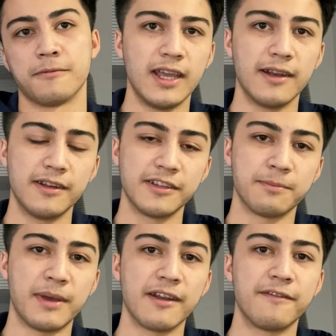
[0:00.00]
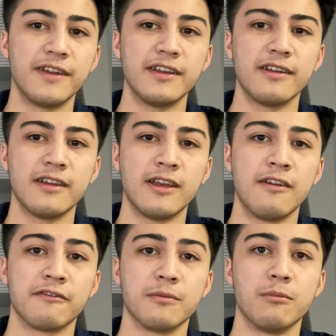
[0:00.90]
and it is benefited
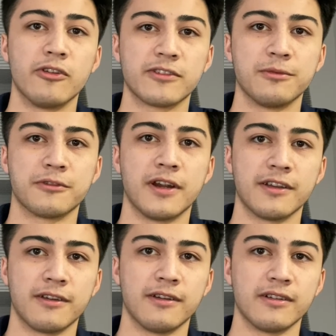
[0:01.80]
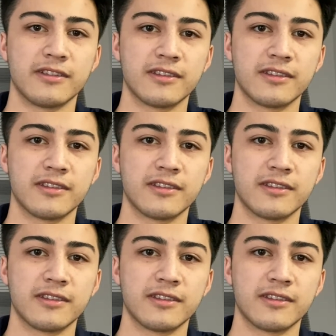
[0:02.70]
from multiple credit cards.